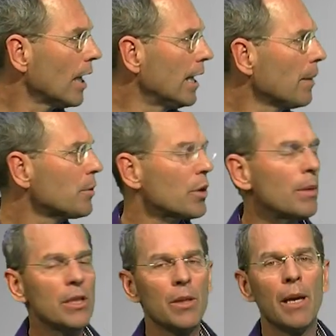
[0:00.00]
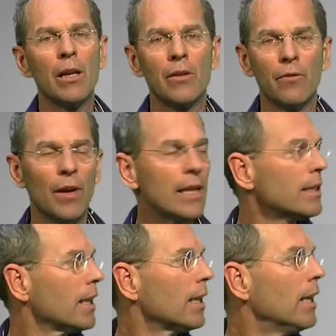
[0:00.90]
And upstream, it's about
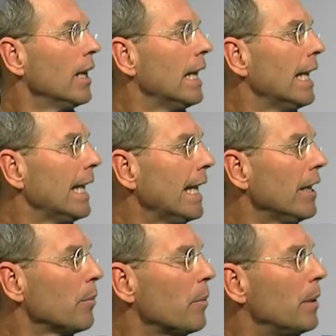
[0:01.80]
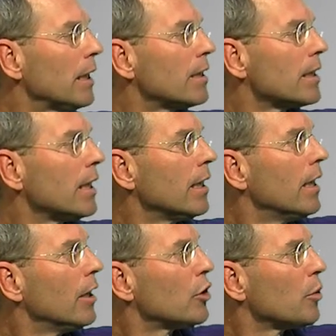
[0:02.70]
investing in the ability
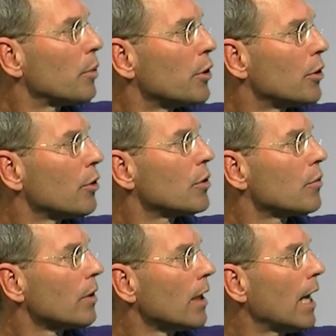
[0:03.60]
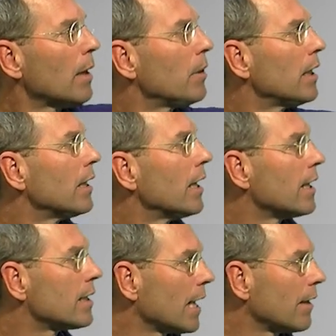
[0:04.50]
to produce reliably
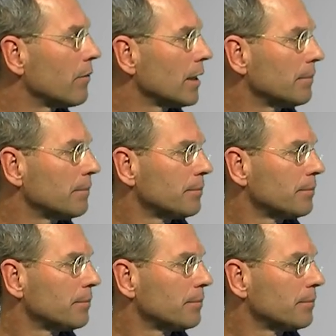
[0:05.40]
and safely.